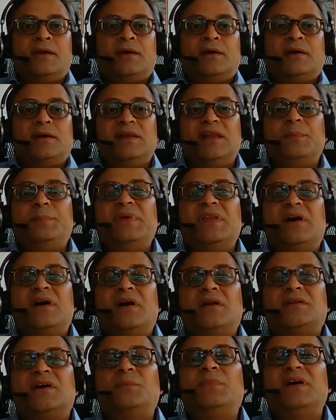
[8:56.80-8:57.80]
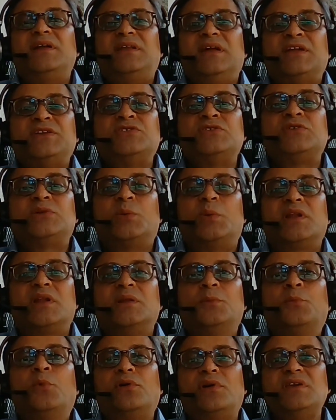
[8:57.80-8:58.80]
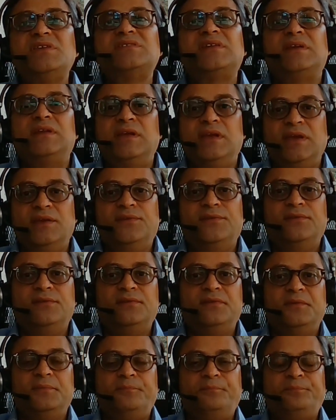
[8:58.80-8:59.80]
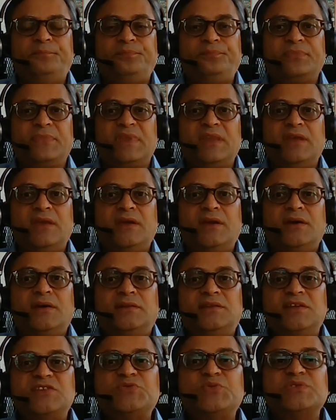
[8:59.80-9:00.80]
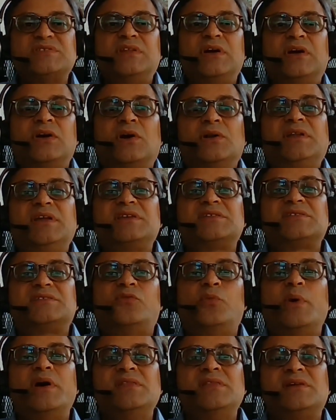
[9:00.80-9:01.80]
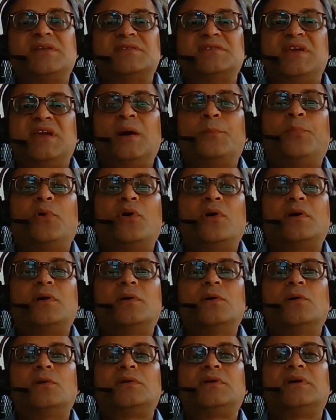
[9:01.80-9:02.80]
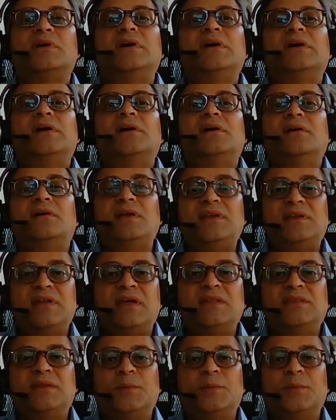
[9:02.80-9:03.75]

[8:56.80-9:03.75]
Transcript: Let me now turn my attention to one of the more recent cases. This was in the context of whether a Singapore court retained the